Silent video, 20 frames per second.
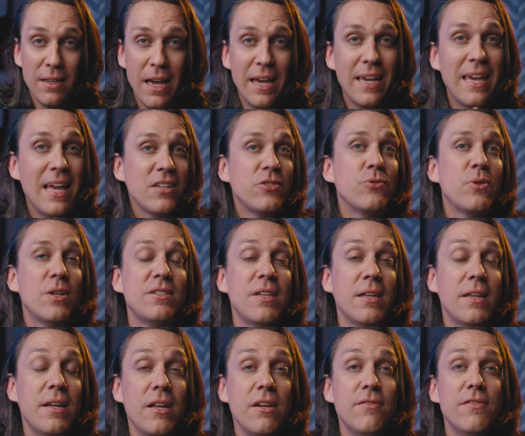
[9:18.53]
I can't stress
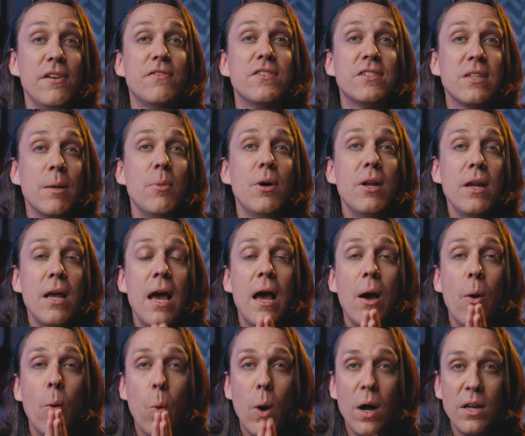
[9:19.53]
that enough. If someone
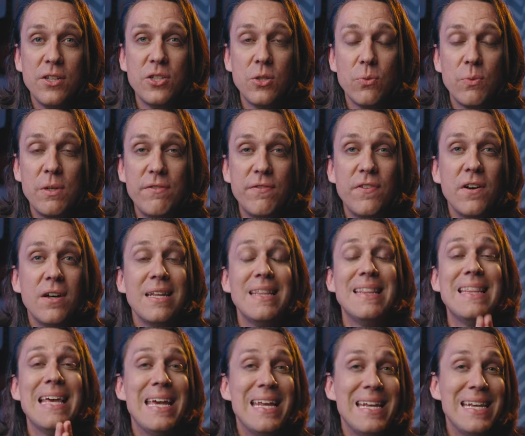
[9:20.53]
wants a refund,
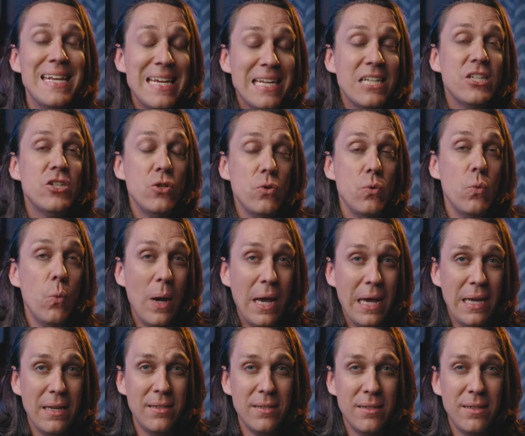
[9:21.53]
they need to
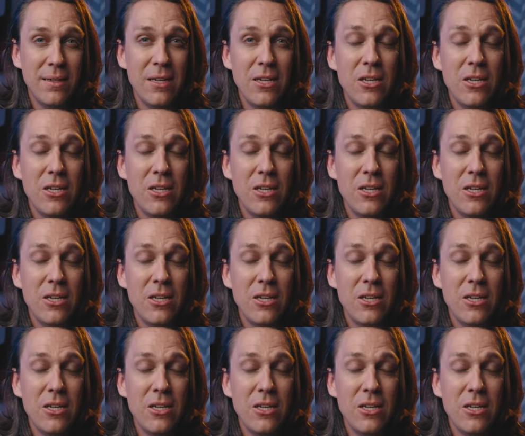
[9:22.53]
wait.